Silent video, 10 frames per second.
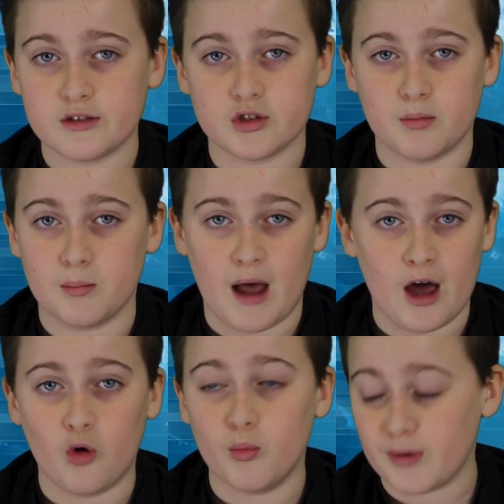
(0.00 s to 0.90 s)
some
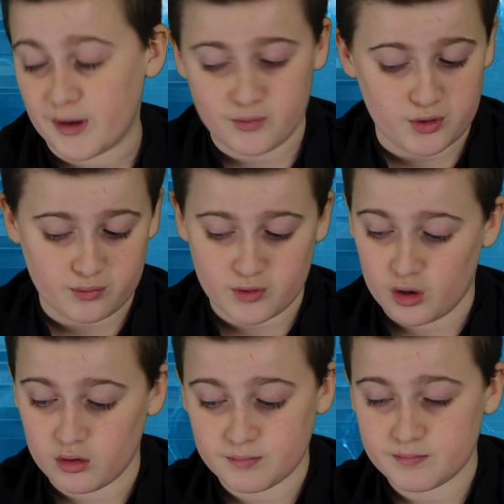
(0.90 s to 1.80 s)
help if you've
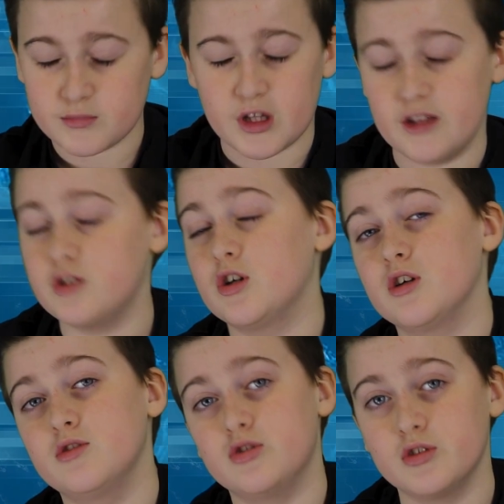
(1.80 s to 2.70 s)
got
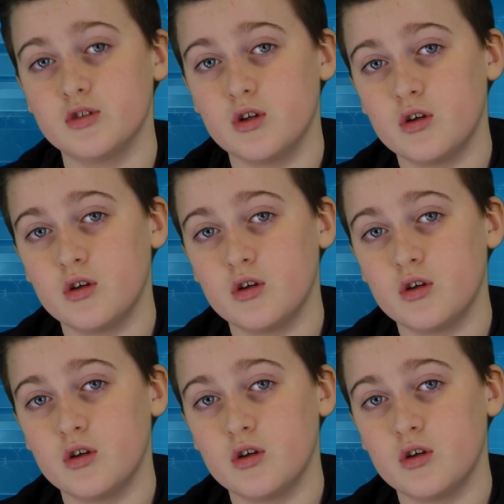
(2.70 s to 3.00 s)
ketones.